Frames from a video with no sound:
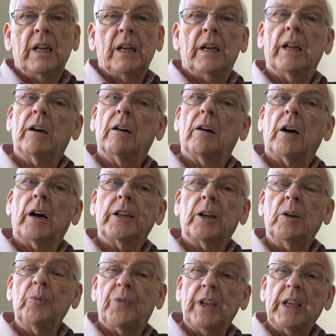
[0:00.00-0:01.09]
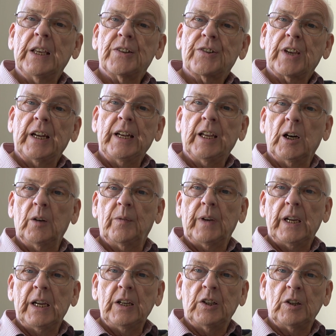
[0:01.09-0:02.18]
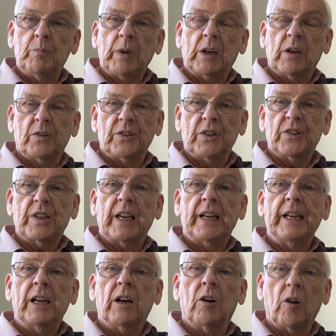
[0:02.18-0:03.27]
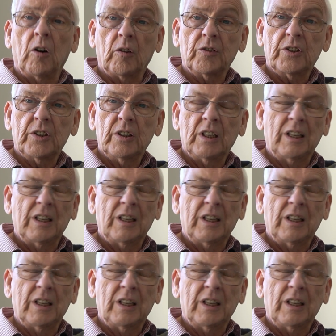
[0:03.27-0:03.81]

Now, I don't think it's getting overheated because it's getting hot.